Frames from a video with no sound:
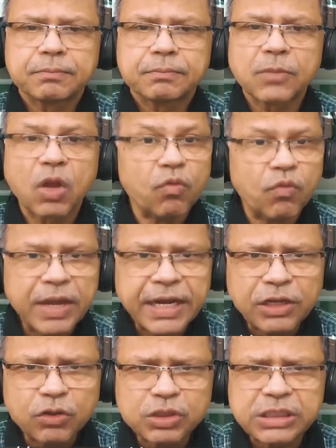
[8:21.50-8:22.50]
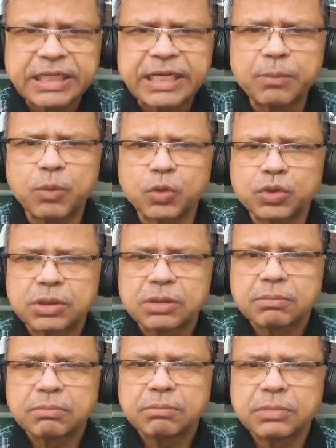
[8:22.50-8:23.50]
Where do you struggle most?
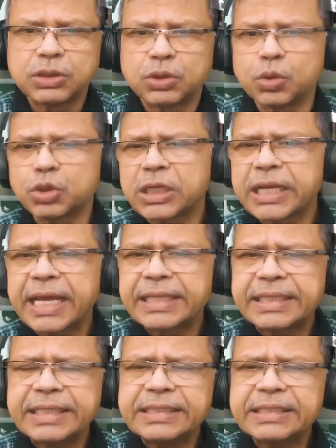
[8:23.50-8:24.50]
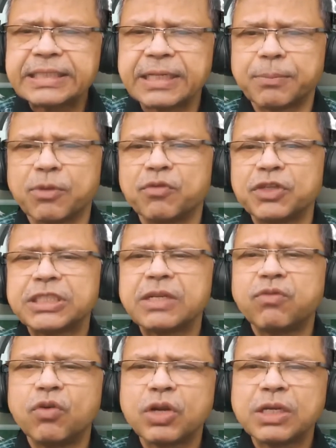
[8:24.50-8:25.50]
In social gatherings, in professional
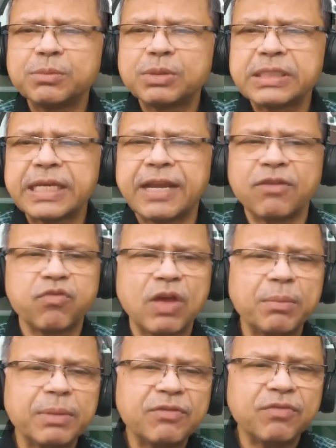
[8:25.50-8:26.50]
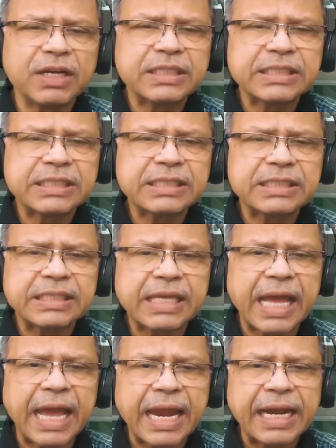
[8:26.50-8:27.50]
forums, in family functions,
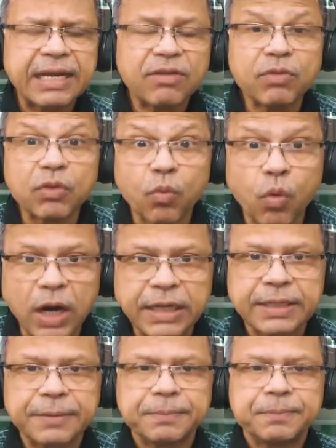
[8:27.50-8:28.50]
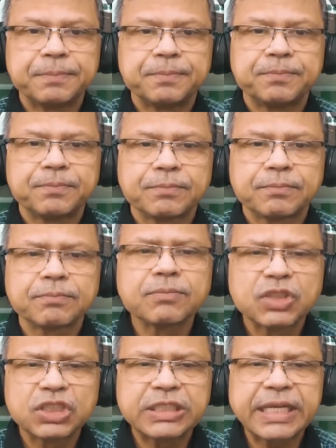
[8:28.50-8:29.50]
and with what?
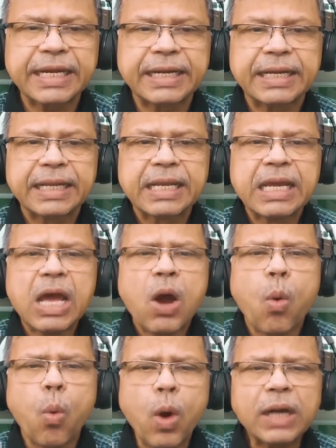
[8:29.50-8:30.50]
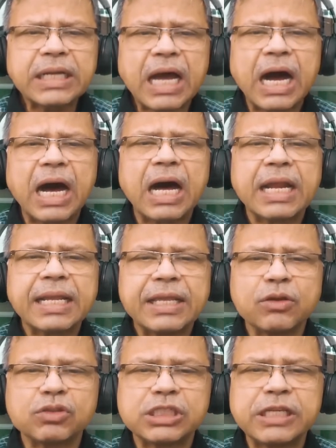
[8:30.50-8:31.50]
Second, what are
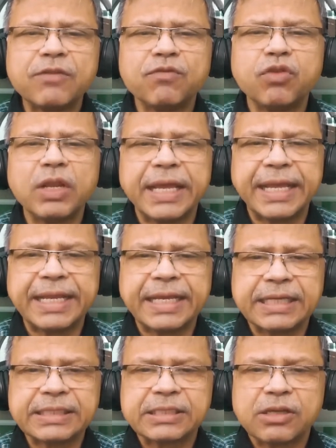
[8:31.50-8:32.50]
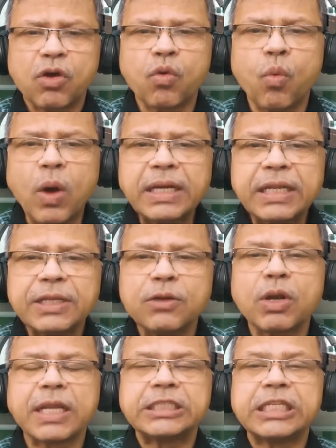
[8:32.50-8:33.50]
your shameful areas or what
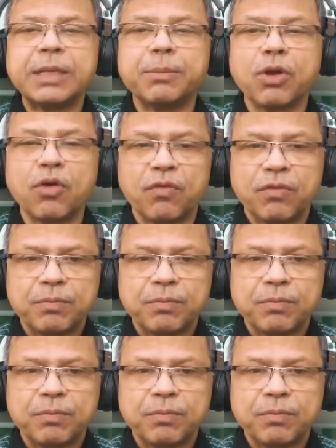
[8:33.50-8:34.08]
you are ashamed of?